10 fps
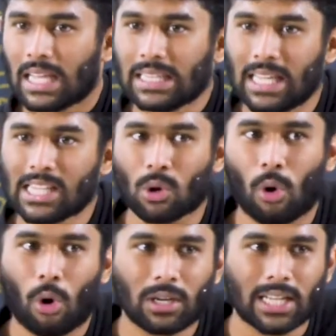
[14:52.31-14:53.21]
These
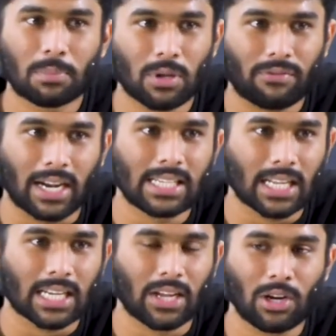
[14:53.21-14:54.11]
all types of rights
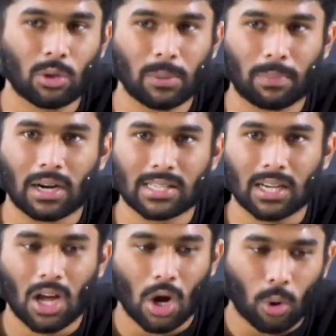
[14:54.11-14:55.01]
are given to the
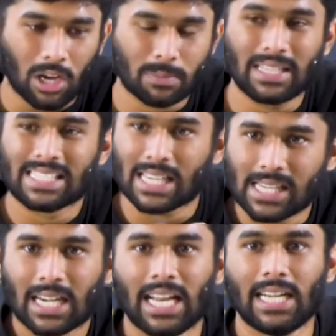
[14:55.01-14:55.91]
person who has been just
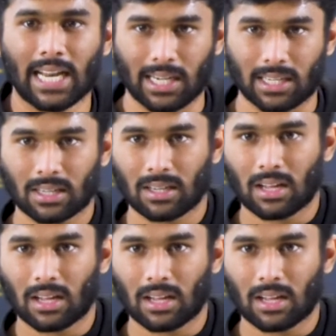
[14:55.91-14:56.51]
detained.